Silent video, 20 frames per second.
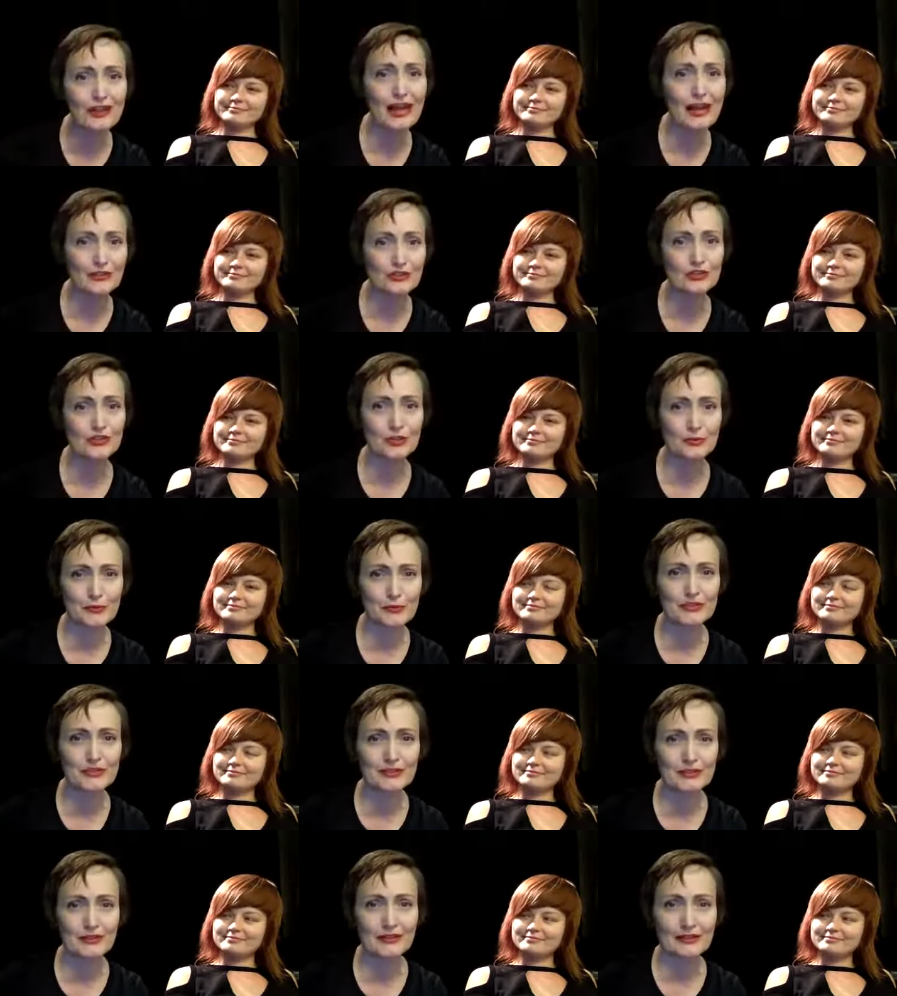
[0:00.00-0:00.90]
Speaker 1: actually a
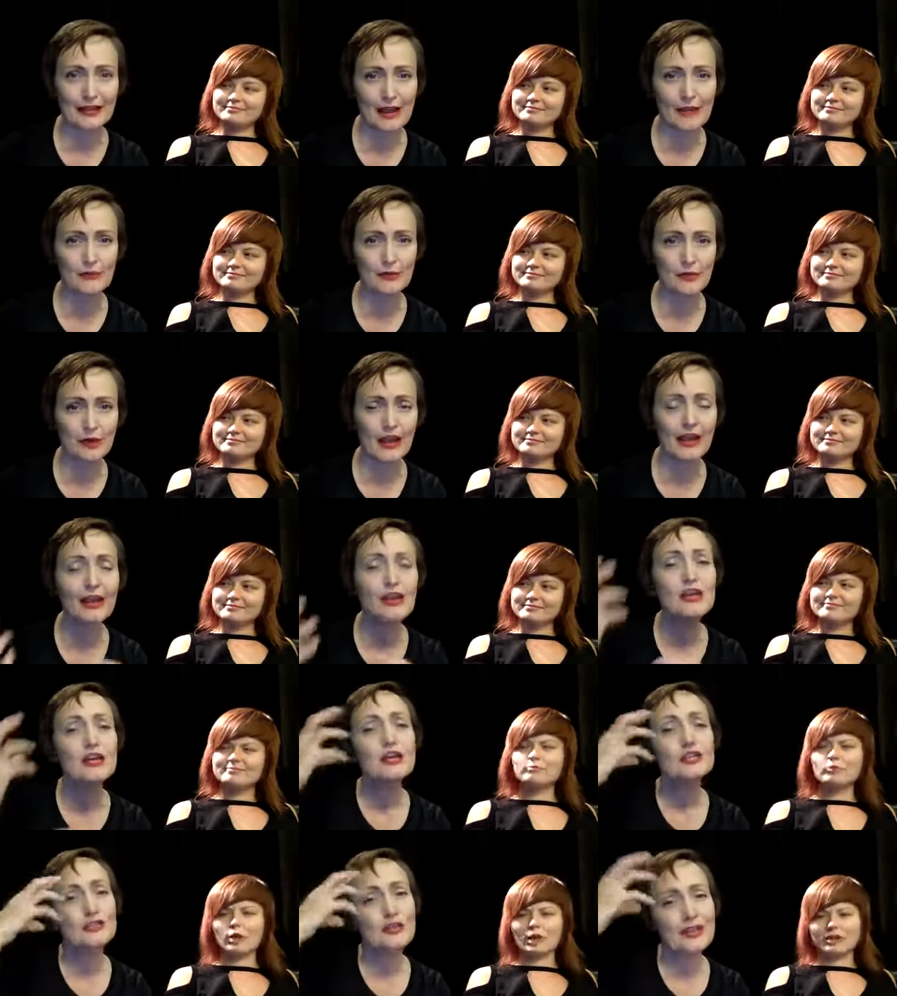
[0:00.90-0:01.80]
person in the camera, right?
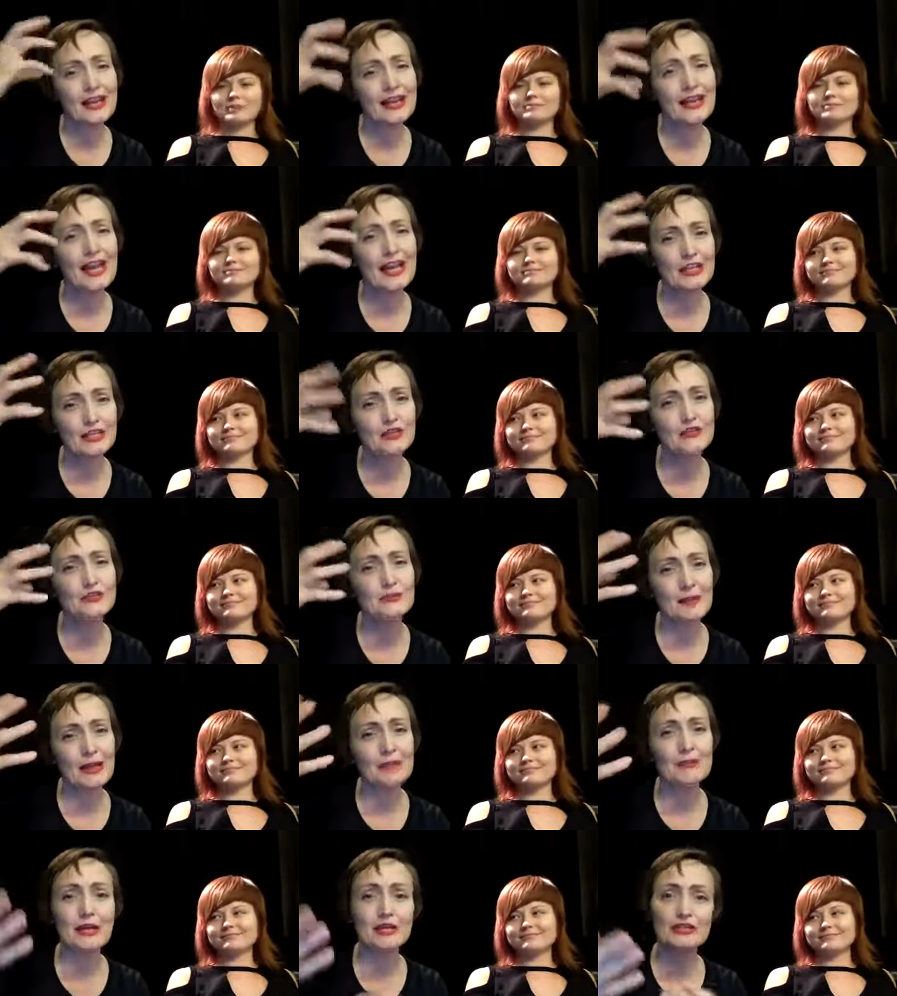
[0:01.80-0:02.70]
So I kind of had to use my
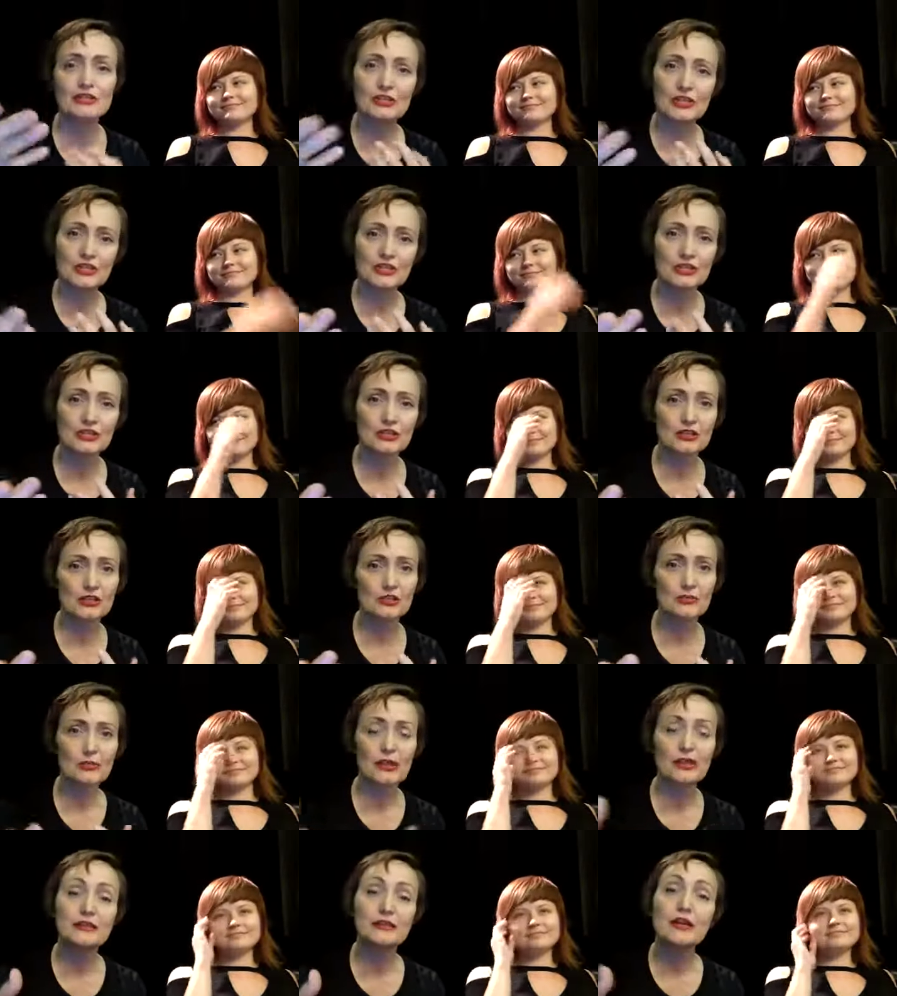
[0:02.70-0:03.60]
imagination a little
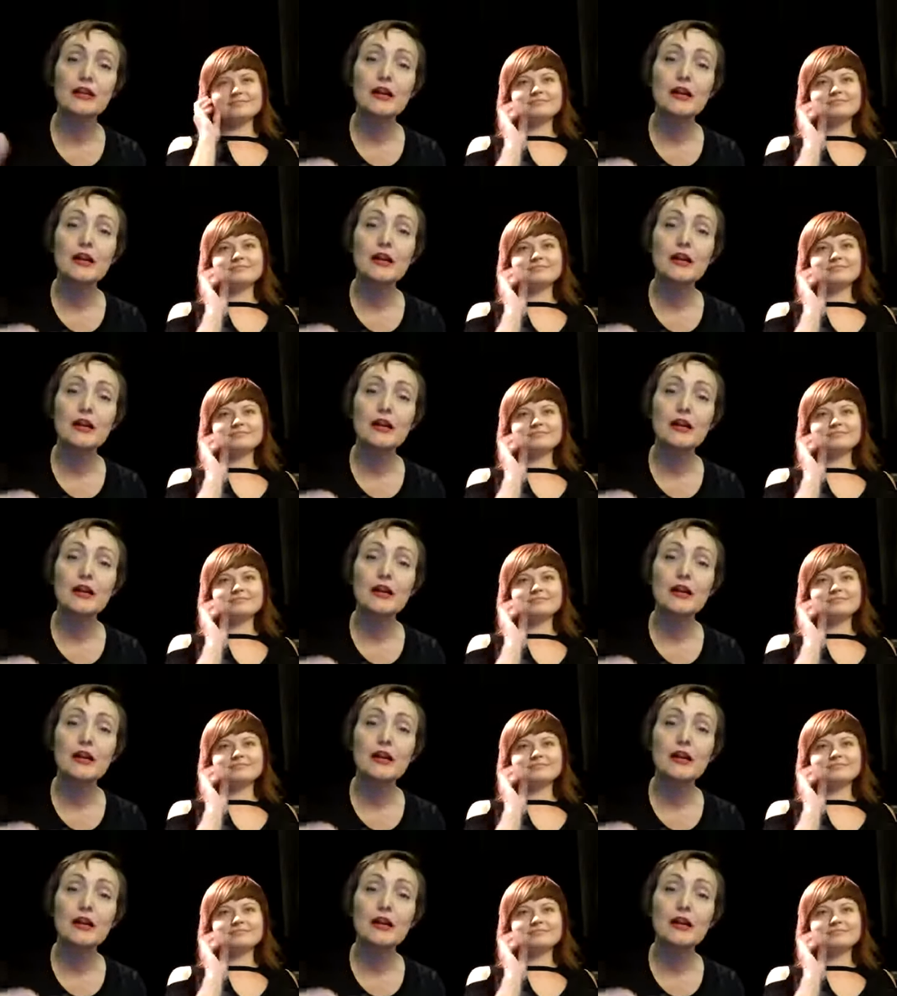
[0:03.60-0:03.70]
bit.